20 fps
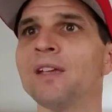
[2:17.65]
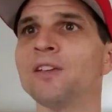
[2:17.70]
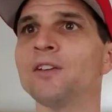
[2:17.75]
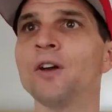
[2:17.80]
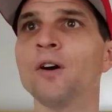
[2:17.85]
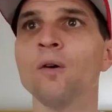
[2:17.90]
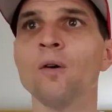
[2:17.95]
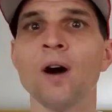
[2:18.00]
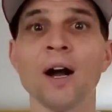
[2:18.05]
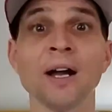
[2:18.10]

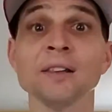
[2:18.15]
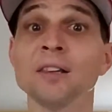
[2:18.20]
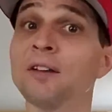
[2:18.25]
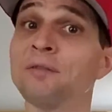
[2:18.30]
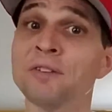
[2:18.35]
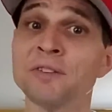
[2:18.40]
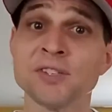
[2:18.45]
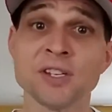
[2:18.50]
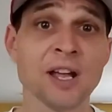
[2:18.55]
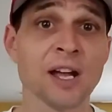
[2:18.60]
I
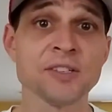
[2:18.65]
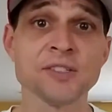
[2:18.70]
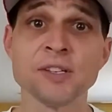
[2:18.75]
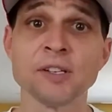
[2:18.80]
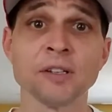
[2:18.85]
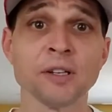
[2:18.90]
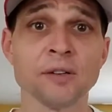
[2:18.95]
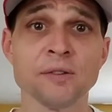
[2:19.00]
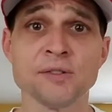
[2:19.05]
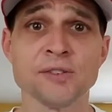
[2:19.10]
live in
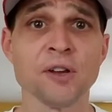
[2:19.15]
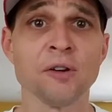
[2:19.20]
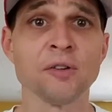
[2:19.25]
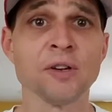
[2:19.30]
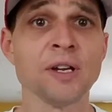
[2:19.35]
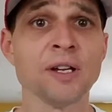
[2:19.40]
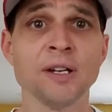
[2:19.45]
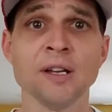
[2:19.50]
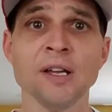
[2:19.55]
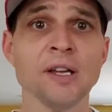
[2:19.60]
Scottsdale,
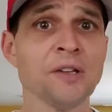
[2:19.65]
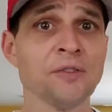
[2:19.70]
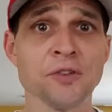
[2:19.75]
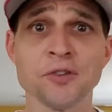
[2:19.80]
Arizona.